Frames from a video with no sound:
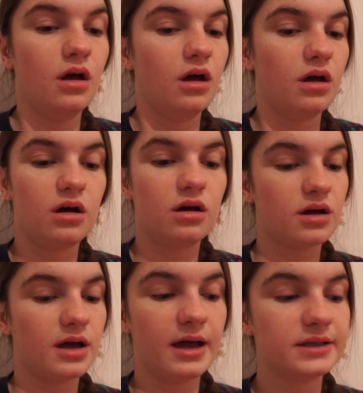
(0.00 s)
Oh,
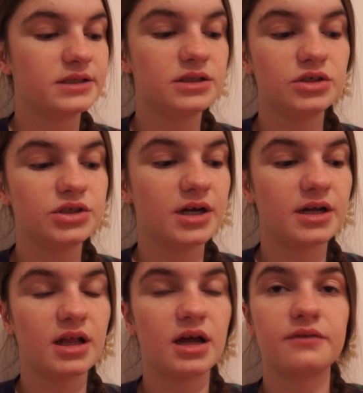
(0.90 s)
guys, it's such a hard
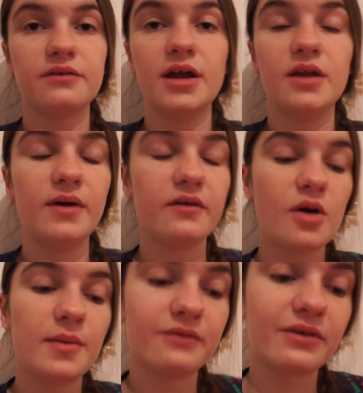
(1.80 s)
life. Anyway, I've got
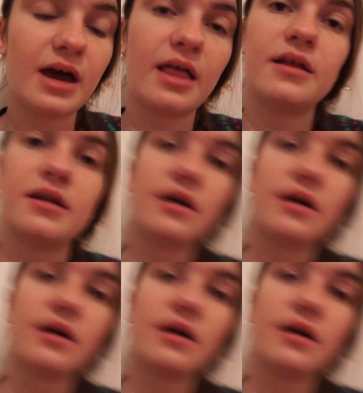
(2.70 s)
my advent calendar.